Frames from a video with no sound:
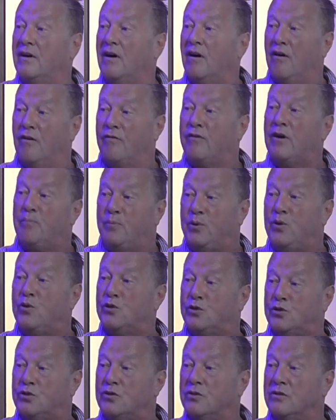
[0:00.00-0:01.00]
of
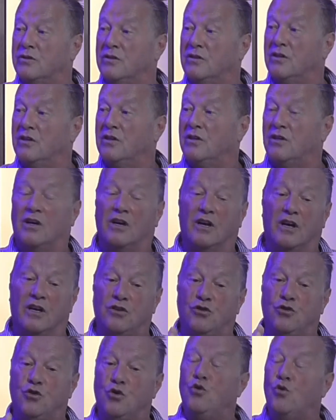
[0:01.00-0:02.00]
abuse,
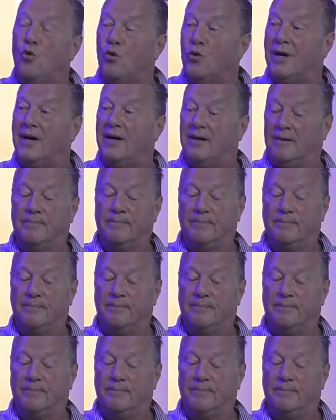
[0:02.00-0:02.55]
and you know that.